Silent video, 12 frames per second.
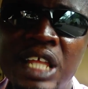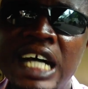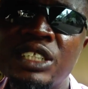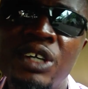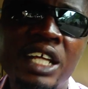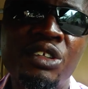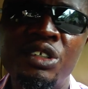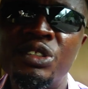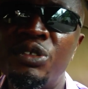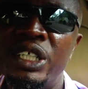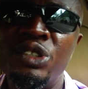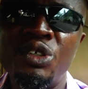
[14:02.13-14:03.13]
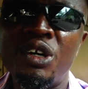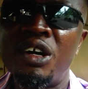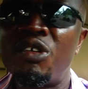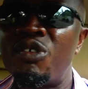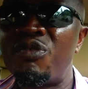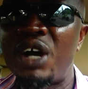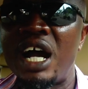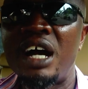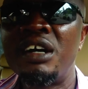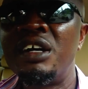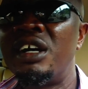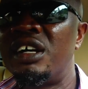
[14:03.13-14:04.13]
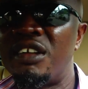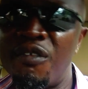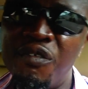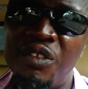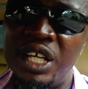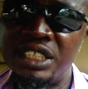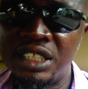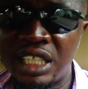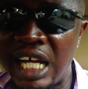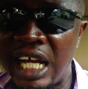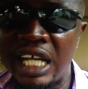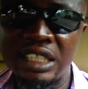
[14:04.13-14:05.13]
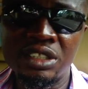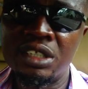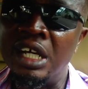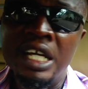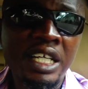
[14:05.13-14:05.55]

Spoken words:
That's why they always overinflate tires.